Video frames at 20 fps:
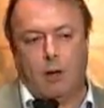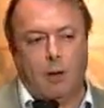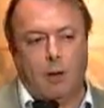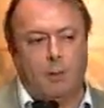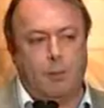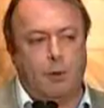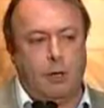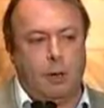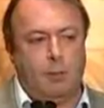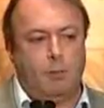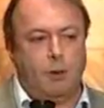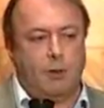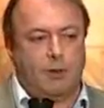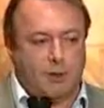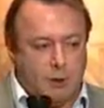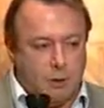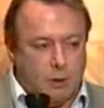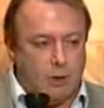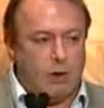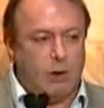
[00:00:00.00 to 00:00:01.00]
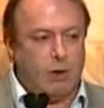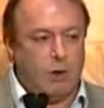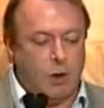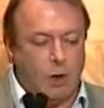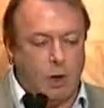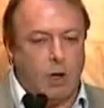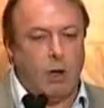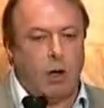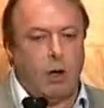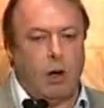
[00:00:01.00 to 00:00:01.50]
about the
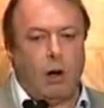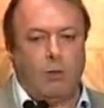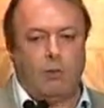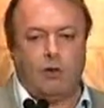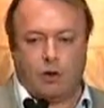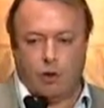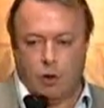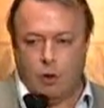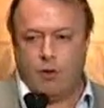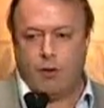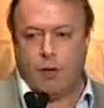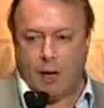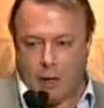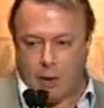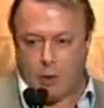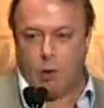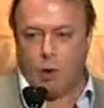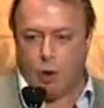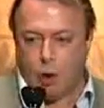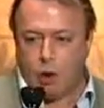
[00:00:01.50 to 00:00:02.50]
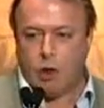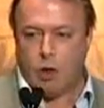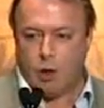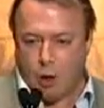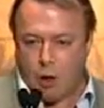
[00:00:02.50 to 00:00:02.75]
pursuit of truth at